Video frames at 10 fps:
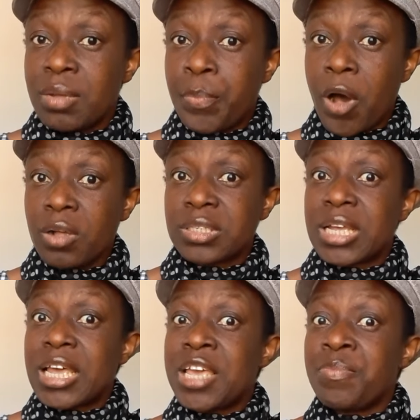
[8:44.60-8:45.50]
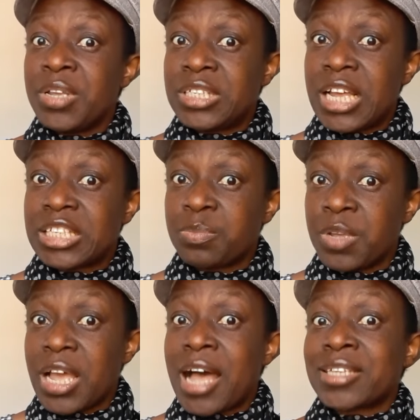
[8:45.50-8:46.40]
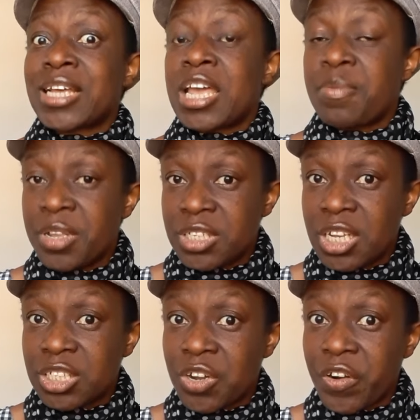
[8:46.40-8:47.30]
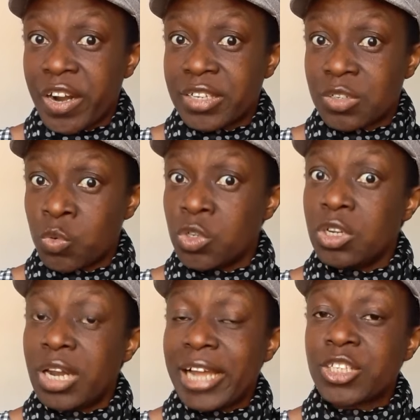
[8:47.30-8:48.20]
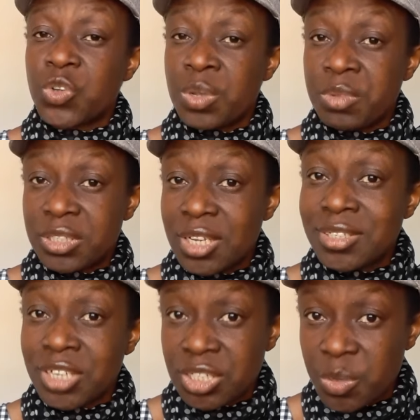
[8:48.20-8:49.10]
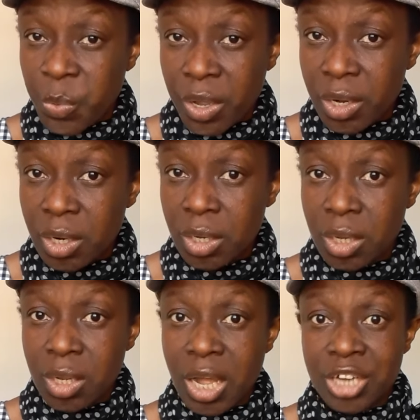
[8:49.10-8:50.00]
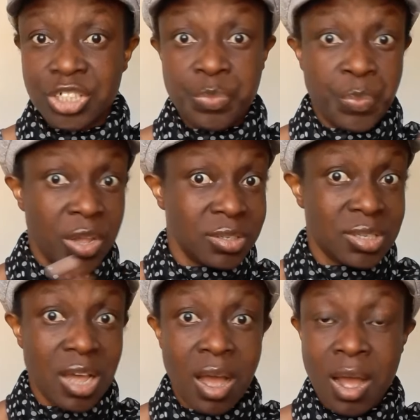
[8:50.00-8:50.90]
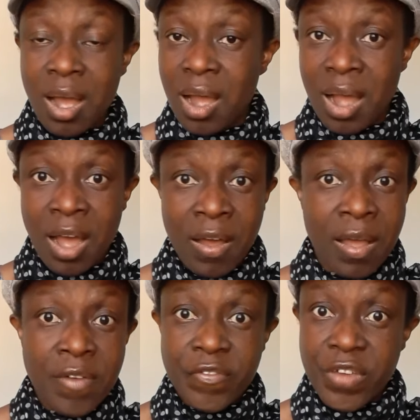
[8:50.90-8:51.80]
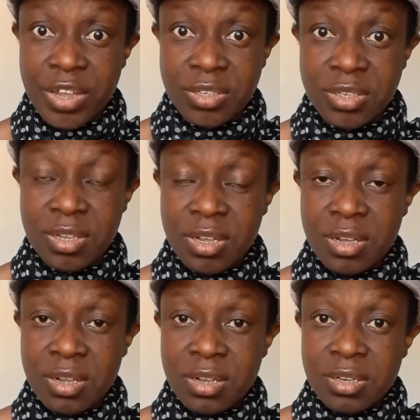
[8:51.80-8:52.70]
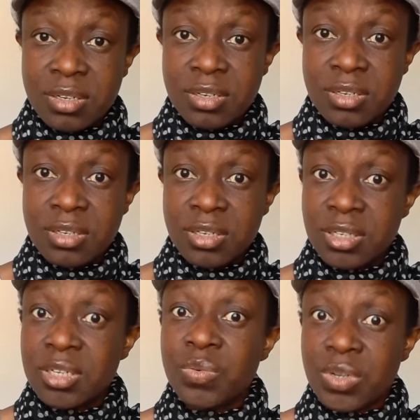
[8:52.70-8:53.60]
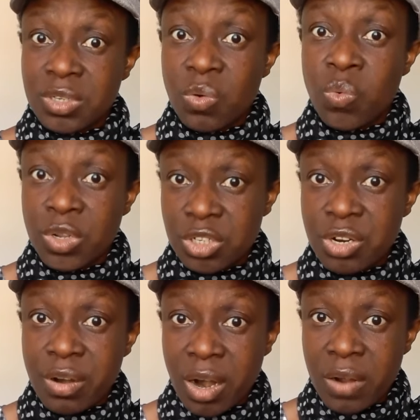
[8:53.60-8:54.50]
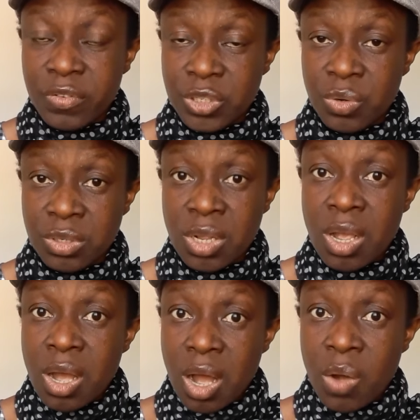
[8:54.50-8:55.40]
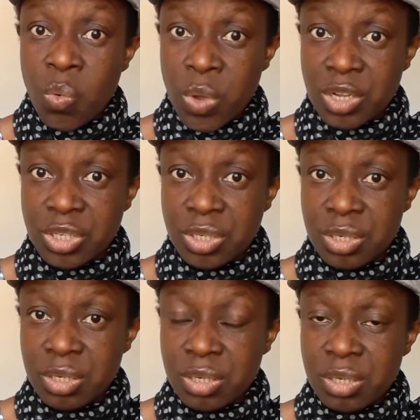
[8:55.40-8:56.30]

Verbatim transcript: Paul said, imitate me as I imitate Christ. Would you like to imitate Jezebel as she paints her, her face? She was a witch, she was a witch,